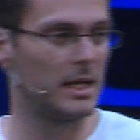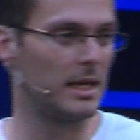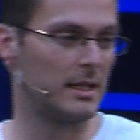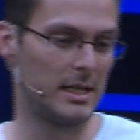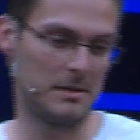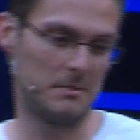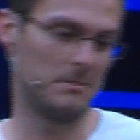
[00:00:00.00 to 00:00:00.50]

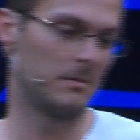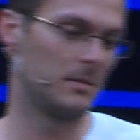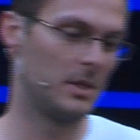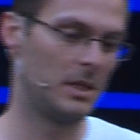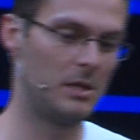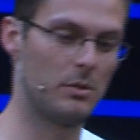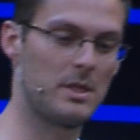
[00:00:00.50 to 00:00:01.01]
And then
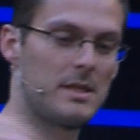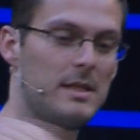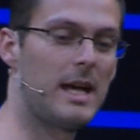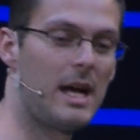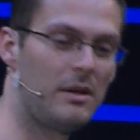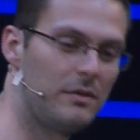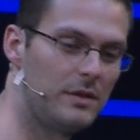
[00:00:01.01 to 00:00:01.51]
he was
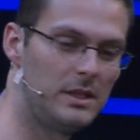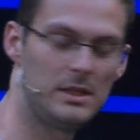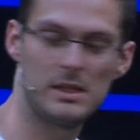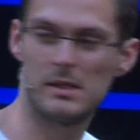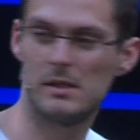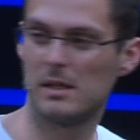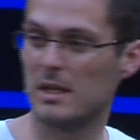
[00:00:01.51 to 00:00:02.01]
diving.
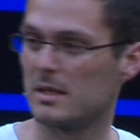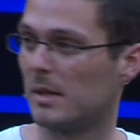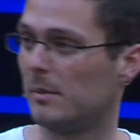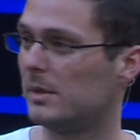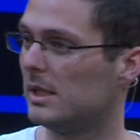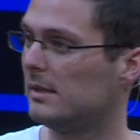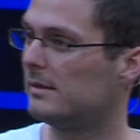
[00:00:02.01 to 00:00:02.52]

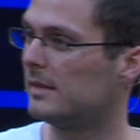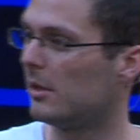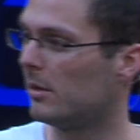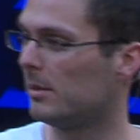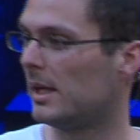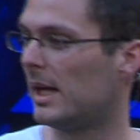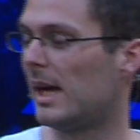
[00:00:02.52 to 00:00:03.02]
Something
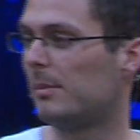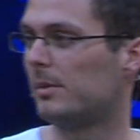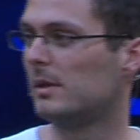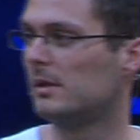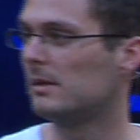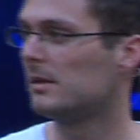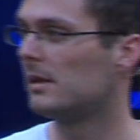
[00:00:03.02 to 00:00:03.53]
terrible
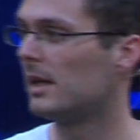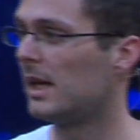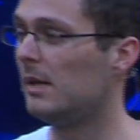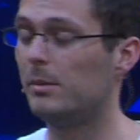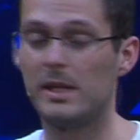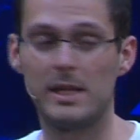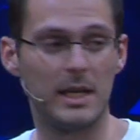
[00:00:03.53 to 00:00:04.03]
happened, and
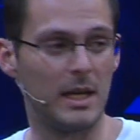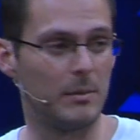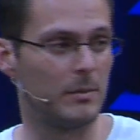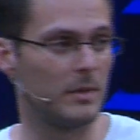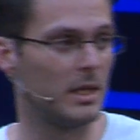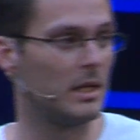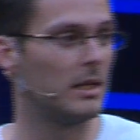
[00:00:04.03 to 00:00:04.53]
he
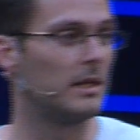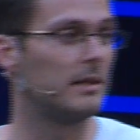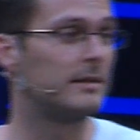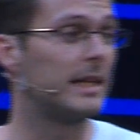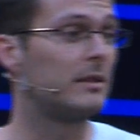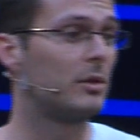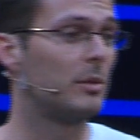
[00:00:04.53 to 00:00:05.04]
became a
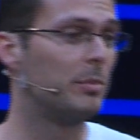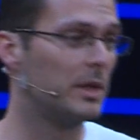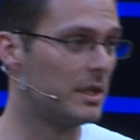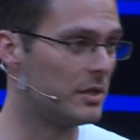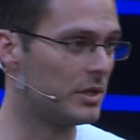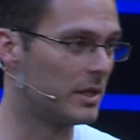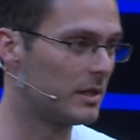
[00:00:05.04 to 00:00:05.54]

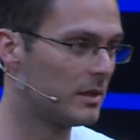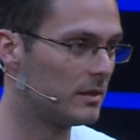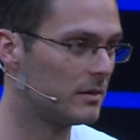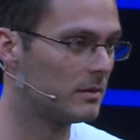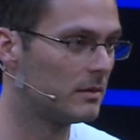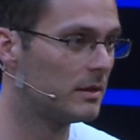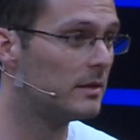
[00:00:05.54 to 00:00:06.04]
tetraplegic.
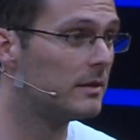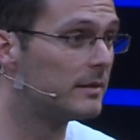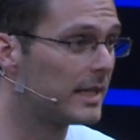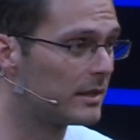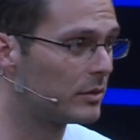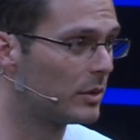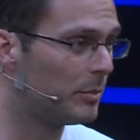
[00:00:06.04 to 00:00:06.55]

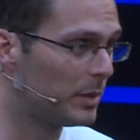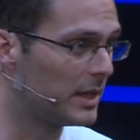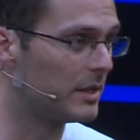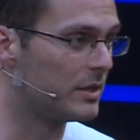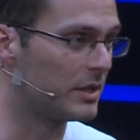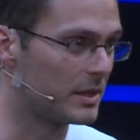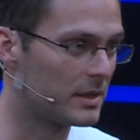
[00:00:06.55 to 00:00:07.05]

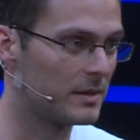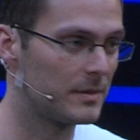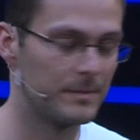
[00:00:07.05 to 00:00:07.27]
Tetraplegic.